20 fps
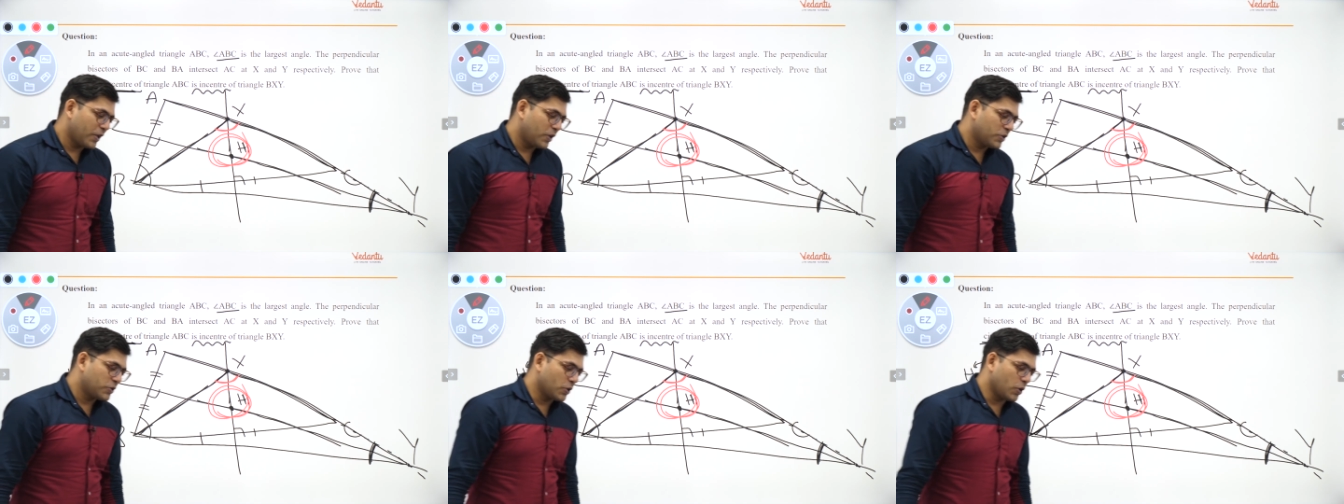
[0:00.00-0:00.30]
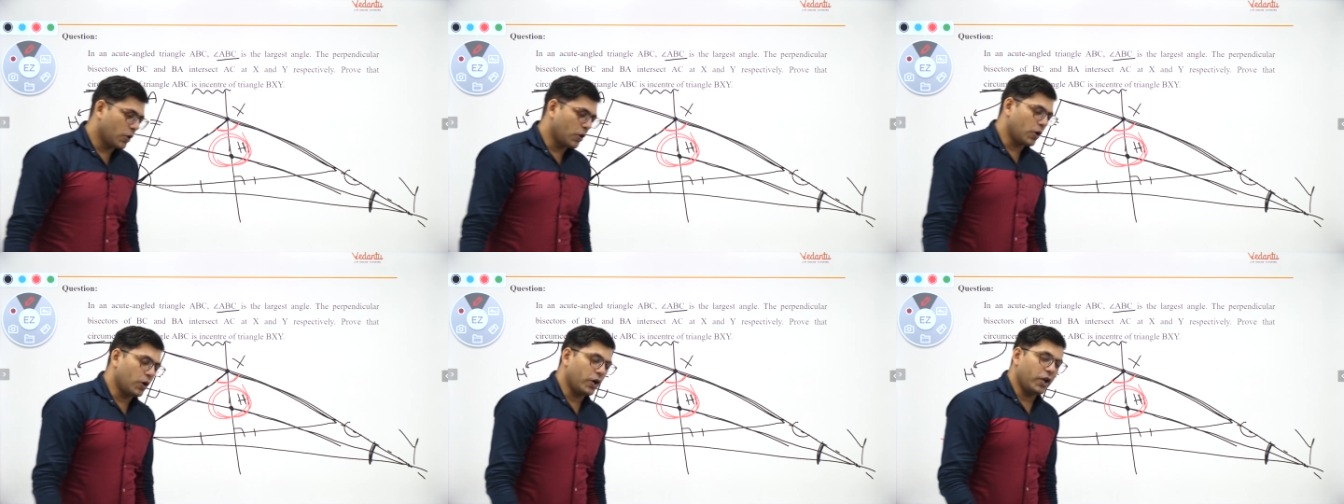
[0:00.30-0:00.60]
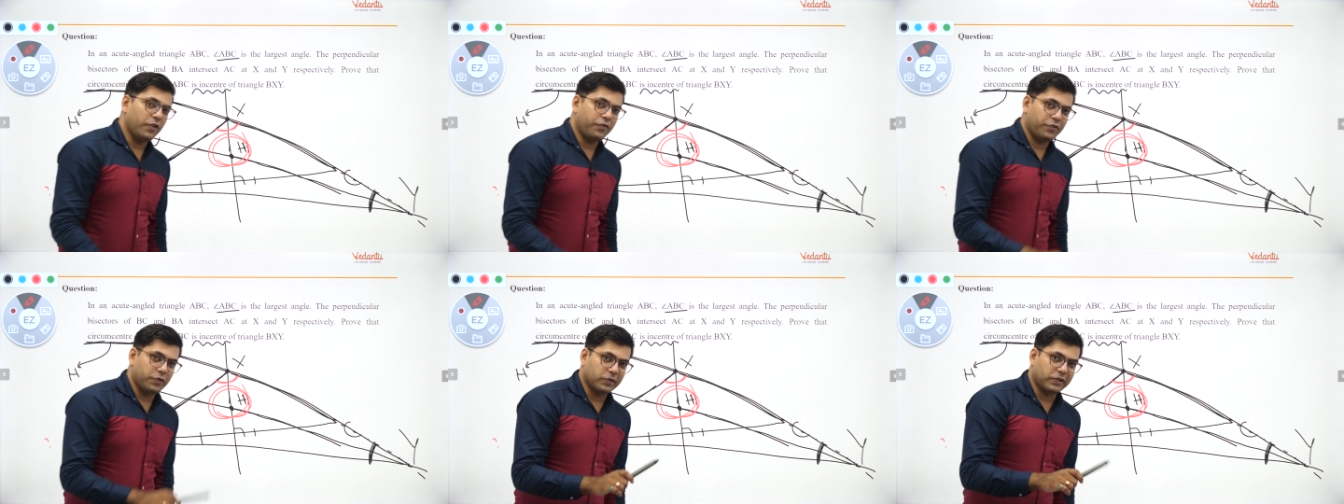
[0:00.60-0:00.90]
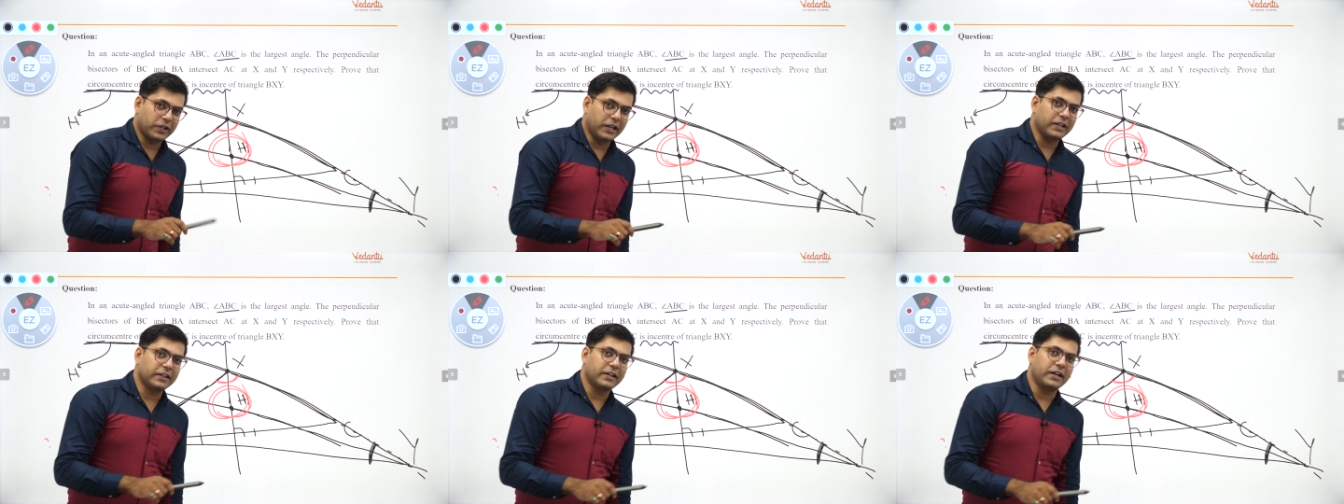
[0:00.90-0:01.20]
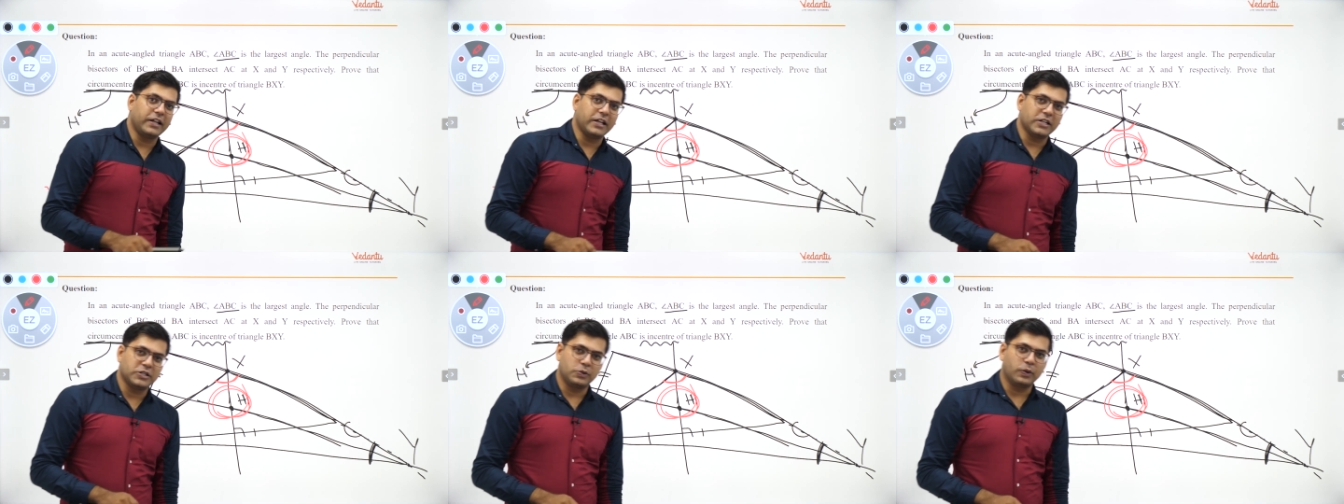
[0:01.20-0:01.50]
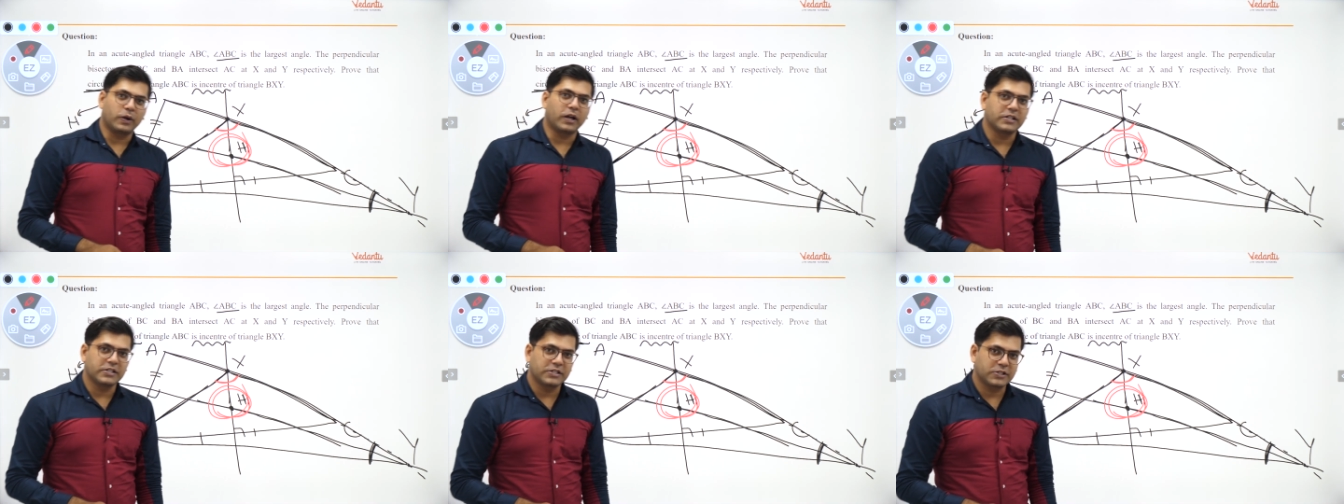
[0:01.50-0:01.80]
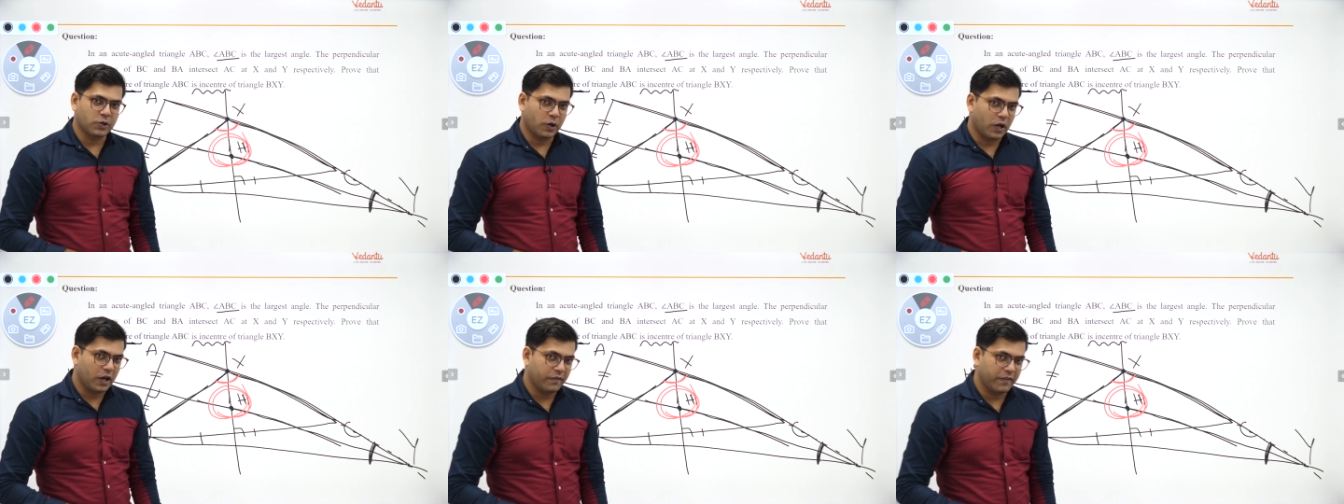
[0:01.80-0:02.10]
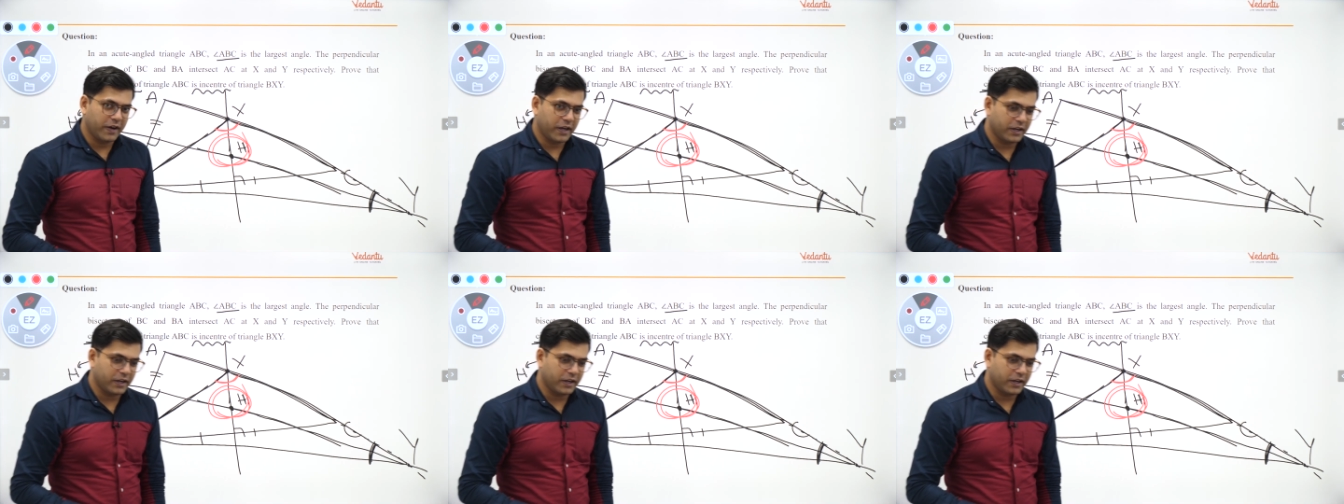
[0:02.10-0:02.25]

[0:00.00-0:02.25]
so if you think that yes you can solve